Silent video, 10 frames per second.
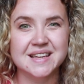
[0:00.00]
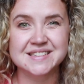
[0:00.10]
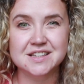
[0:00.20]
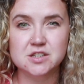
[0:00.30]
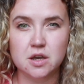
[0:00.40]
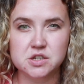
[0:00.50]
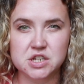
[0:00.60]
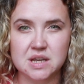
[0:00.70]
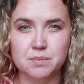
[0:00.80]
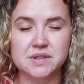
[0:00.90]
It's so
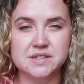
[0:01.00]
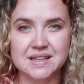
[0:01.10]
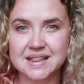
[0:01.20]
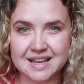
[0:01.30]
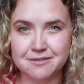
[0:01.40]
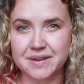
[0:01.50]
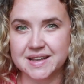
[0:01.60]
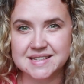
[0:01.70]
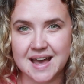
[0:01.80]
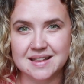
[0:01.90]
cheap to live
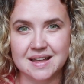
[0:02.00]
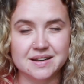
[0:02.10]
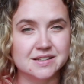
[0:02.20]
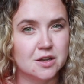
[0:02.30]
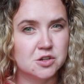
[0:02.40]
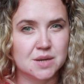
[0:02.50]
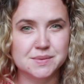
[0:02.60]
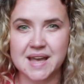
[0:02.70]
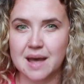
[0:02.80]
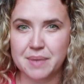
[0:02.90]
in Thailand. It's so cheap
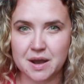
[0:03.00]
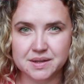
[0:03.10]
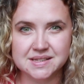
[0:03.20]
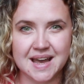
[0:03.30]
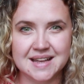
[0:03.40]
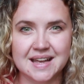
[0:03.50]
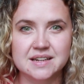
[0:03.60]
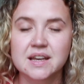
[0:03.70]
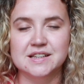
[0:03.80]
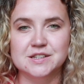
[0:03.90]
to get about in Thailand.